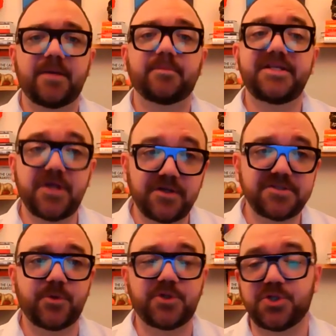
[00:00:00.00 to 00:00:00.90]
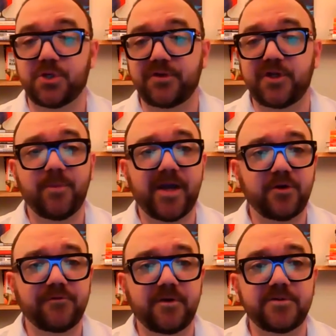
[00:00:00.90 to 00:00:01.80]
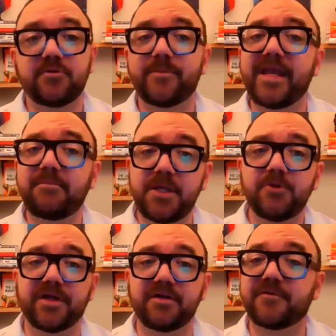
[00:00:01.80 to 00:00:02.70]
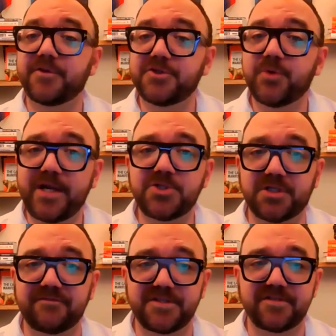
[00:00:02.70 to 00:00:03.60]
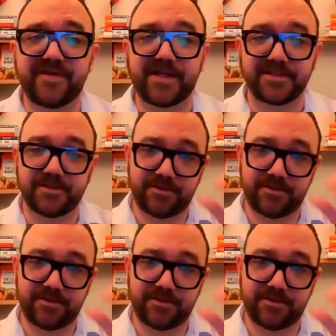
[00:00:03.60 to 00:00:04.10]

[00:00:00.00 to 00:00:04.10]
Please also ensure that your microphones remain muted for the duration of this event.